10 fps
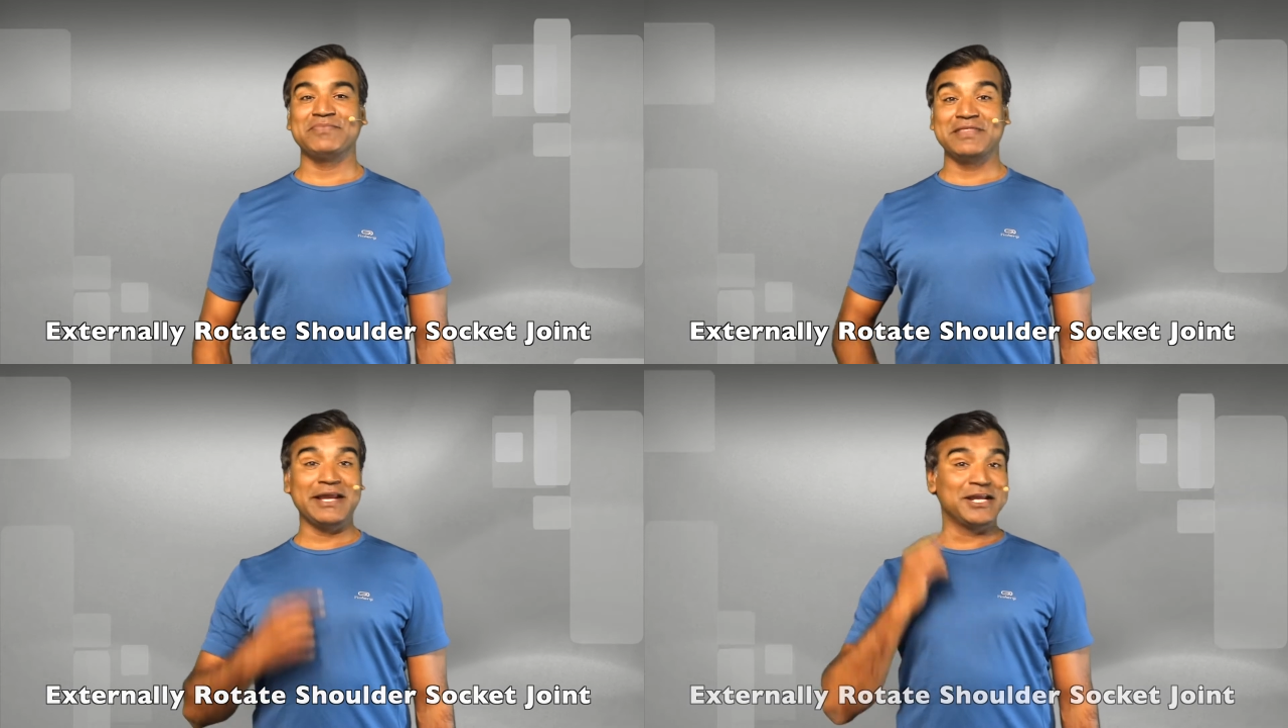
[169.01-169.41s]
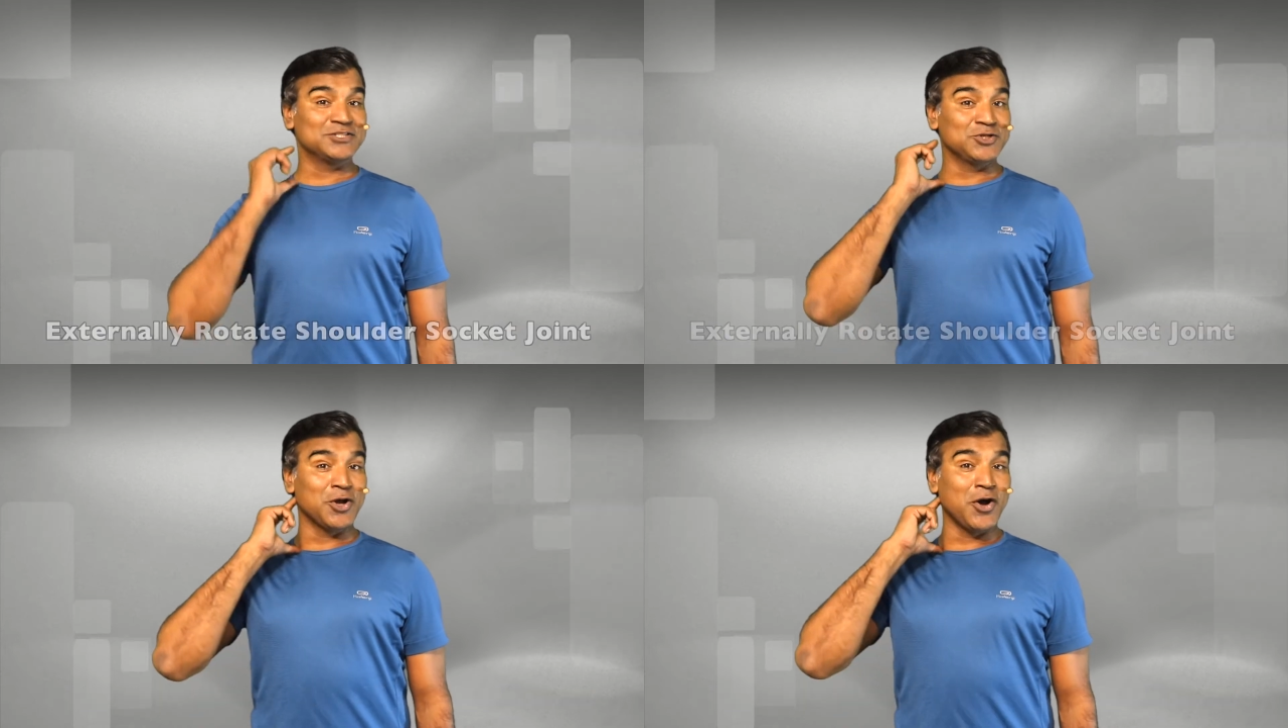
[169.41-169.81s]
Neck
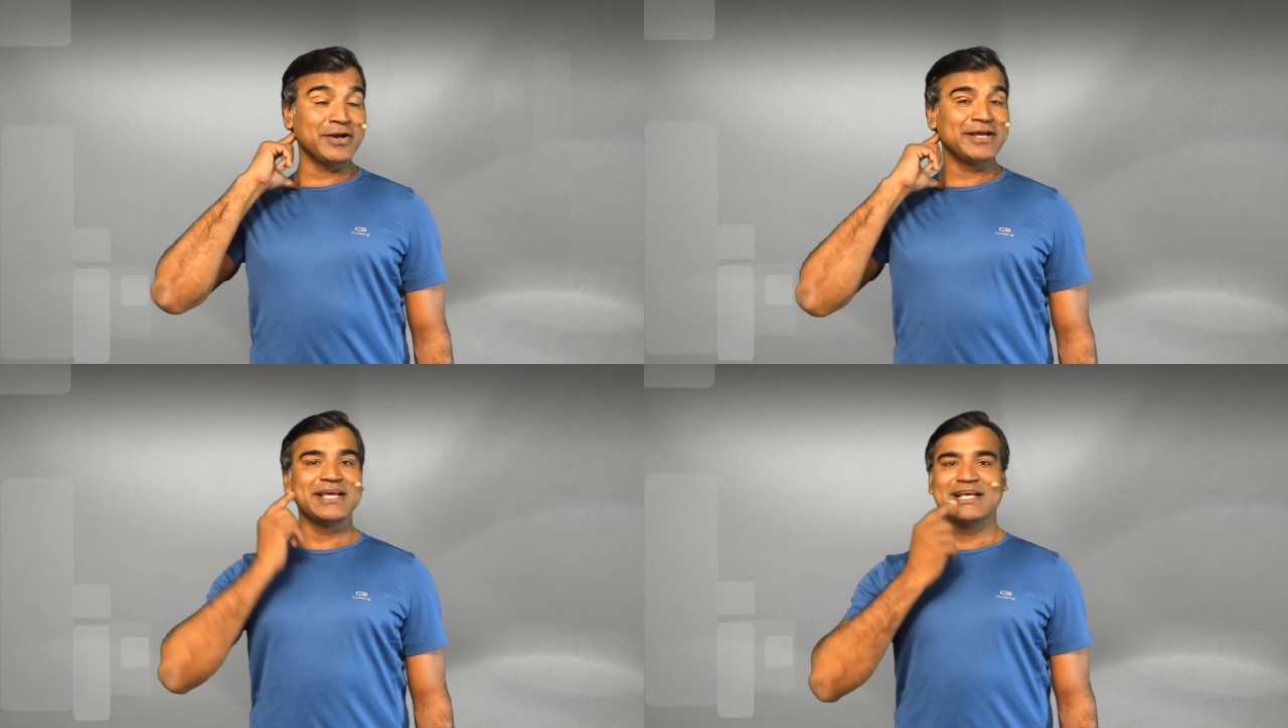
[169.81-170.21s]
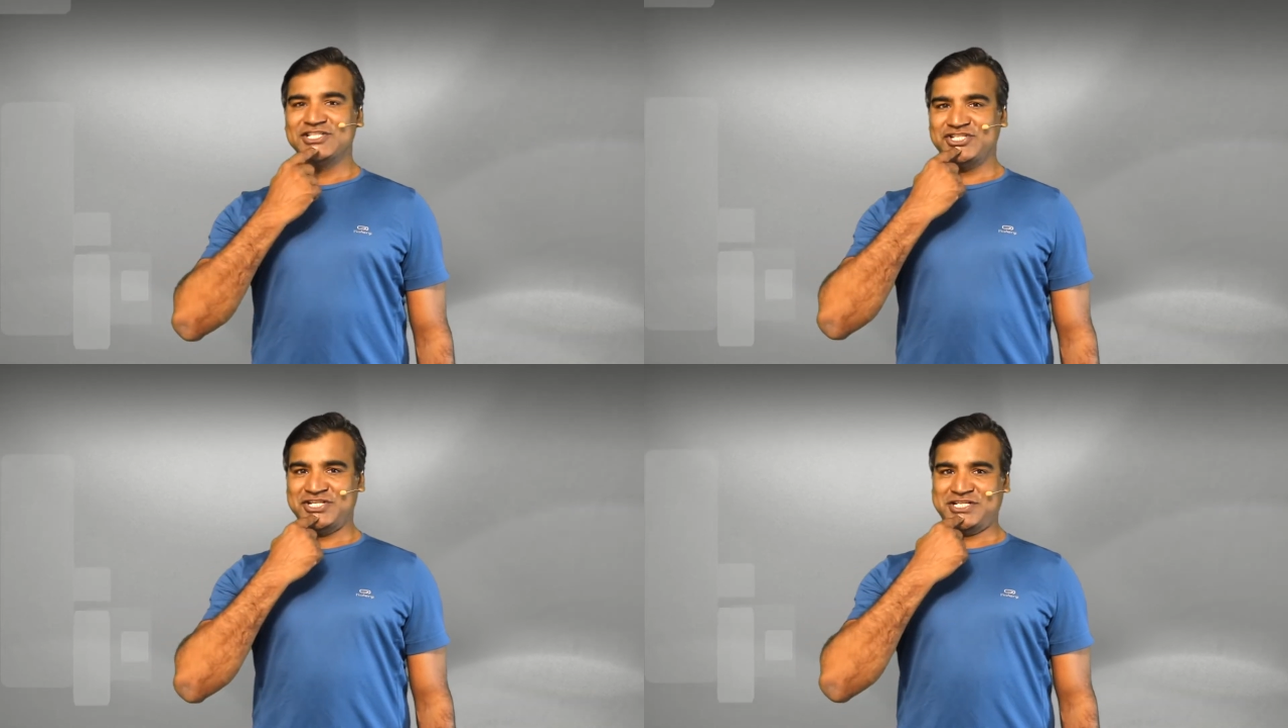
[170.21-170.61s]
is long,
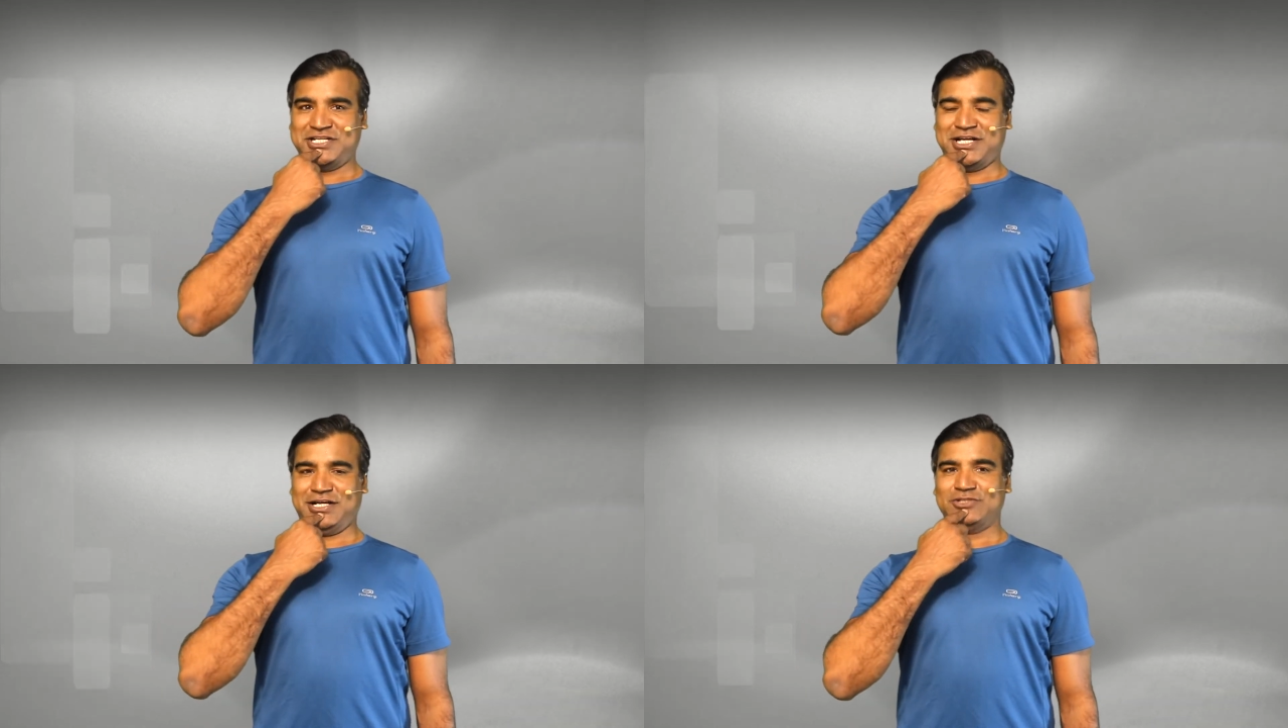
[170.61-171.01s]
chin tucked.